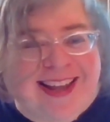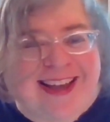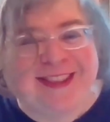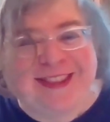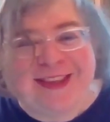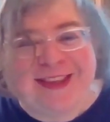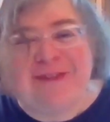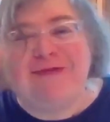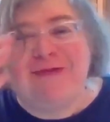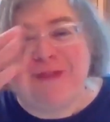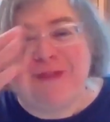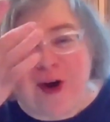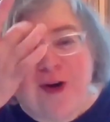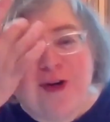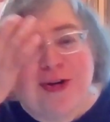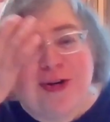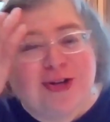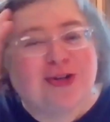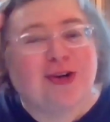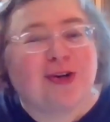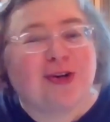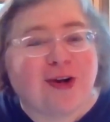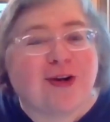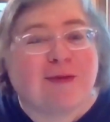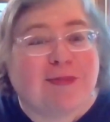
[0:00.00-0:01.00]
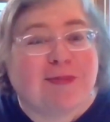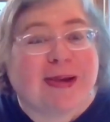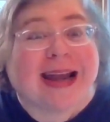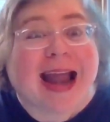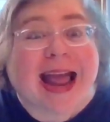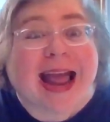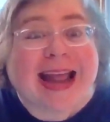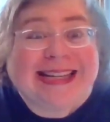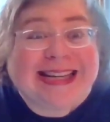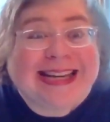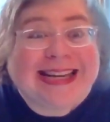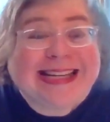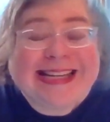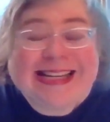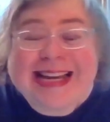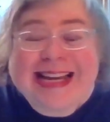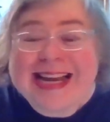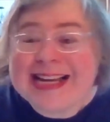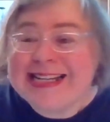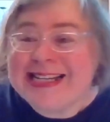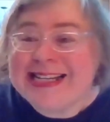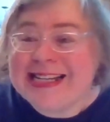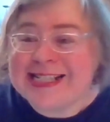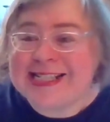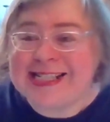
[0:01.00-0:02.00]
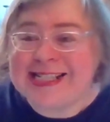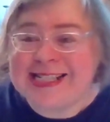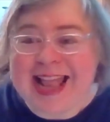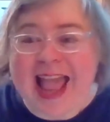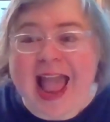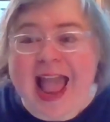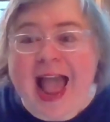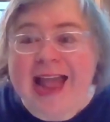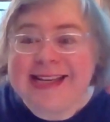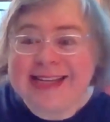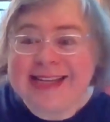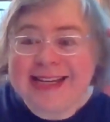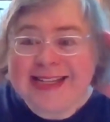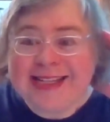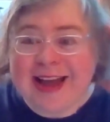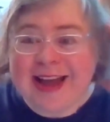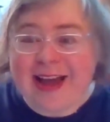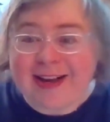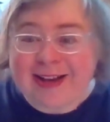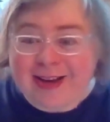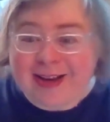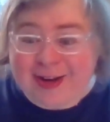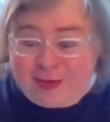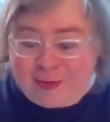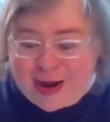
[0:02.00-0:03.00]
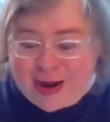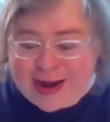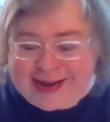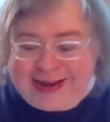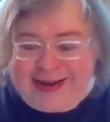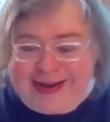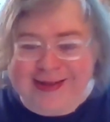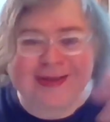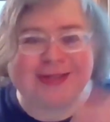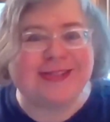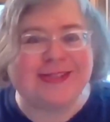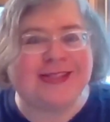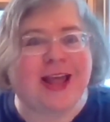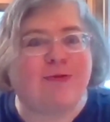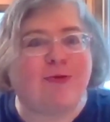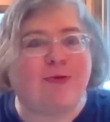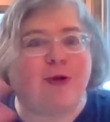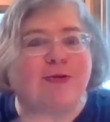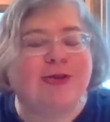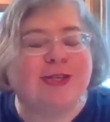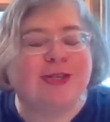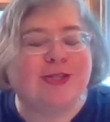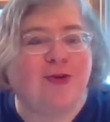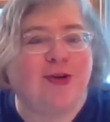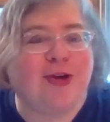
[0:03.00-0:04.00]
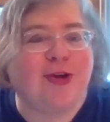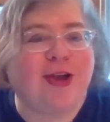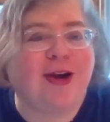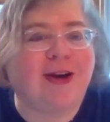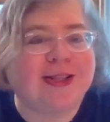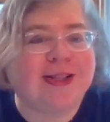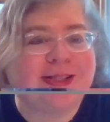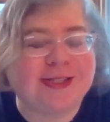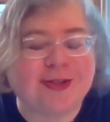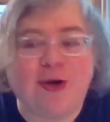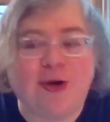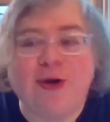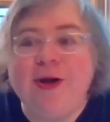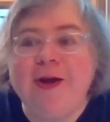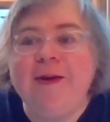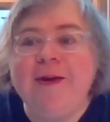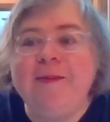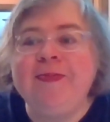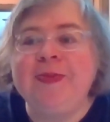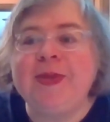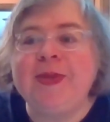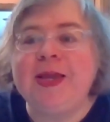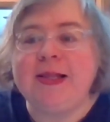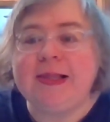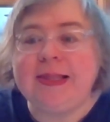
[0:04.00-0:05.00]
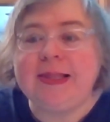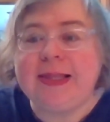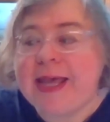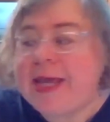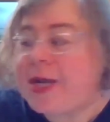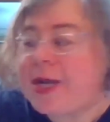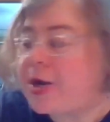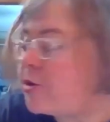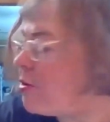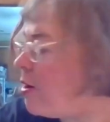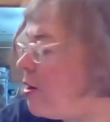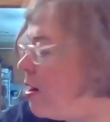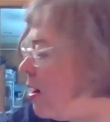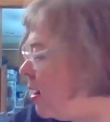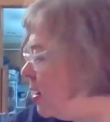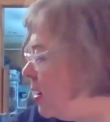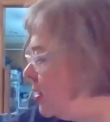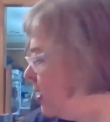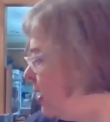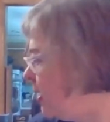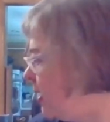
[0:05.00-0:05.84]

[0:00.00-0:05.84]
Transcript: on the phone to her, but I didn't understand. I did not quite understand what was going on. So later on,